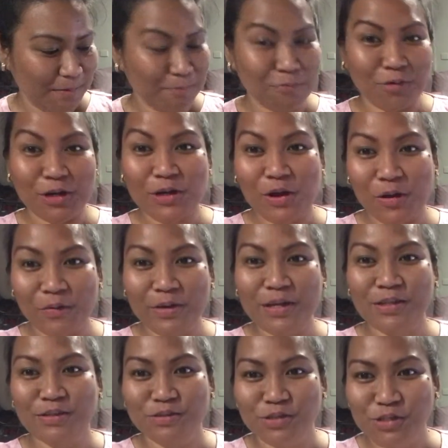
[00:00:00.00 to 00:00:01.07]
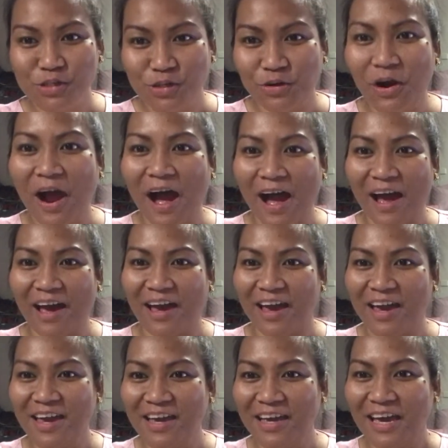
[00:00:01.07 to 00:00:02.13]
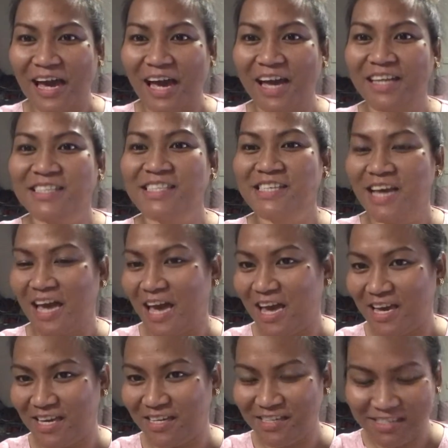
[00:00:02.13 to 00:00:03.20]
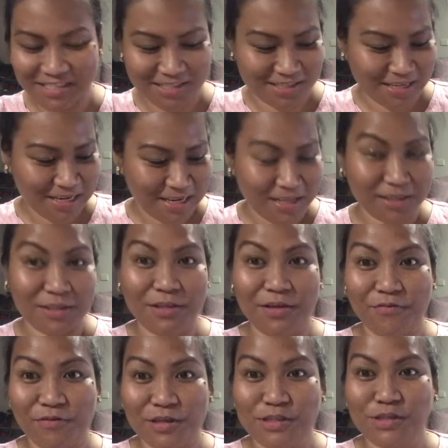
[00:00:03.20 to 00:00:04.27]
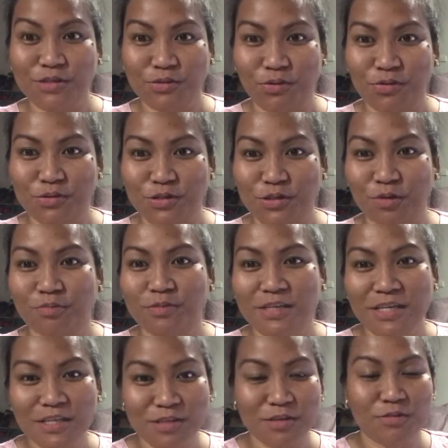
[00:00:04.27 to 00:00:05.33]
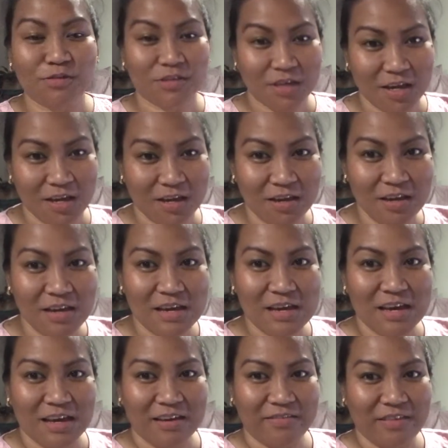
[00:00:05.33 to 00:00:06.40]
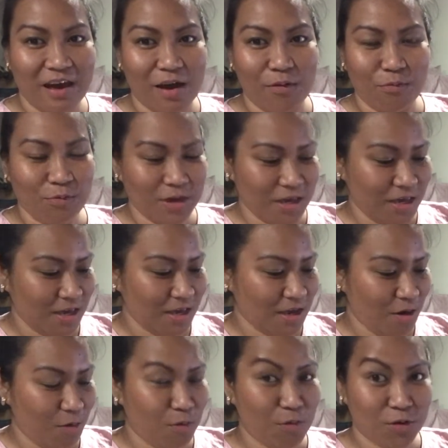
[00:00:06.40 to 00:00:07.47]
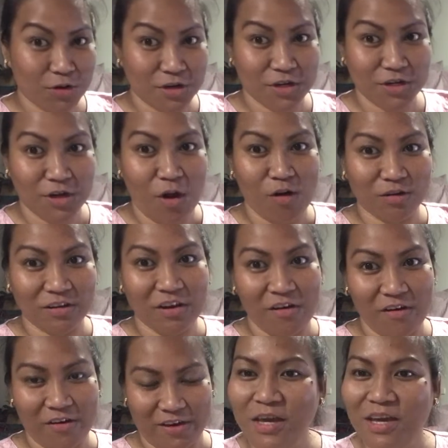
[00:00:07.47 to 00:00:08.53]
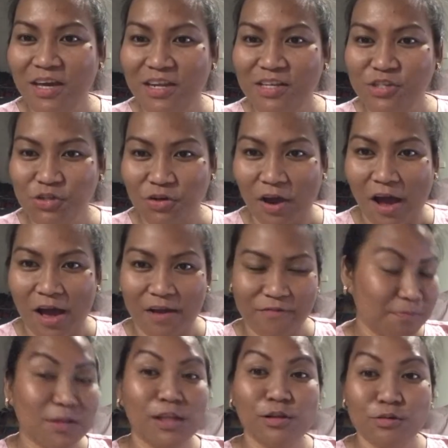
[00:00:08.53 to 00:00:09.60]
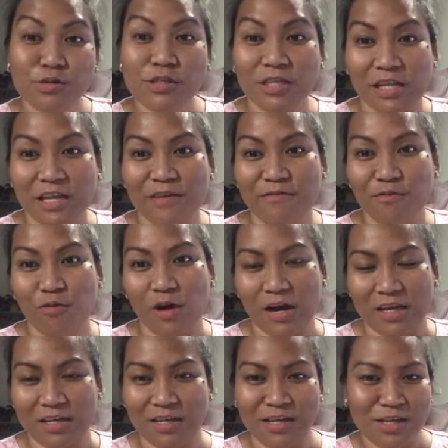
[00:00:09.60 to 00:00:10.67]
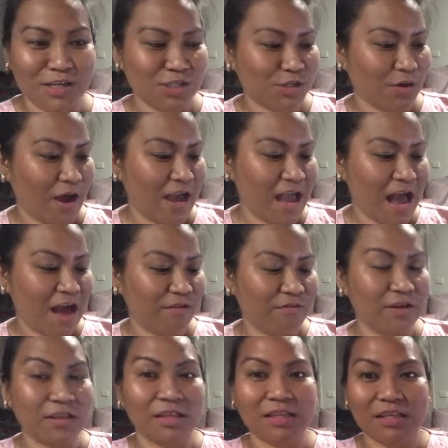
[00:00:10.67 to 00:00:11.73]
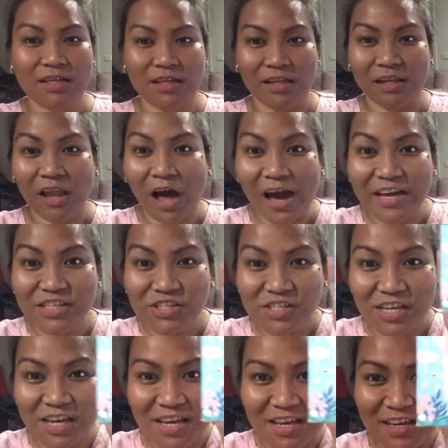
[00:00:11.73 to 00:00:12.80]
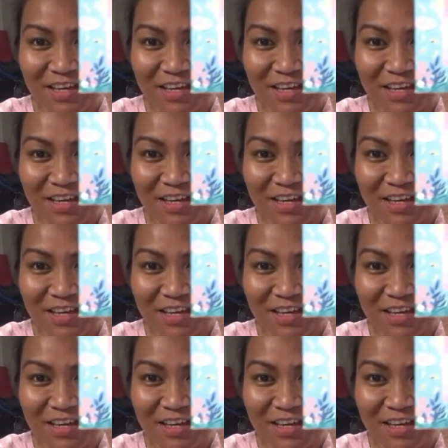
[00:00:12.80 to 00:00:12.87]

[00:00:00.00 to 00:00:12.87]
we're going to try and taste the different sorts of T2T that we ordered online. We're gonna try the loose leaf one. So I have it, the lychee.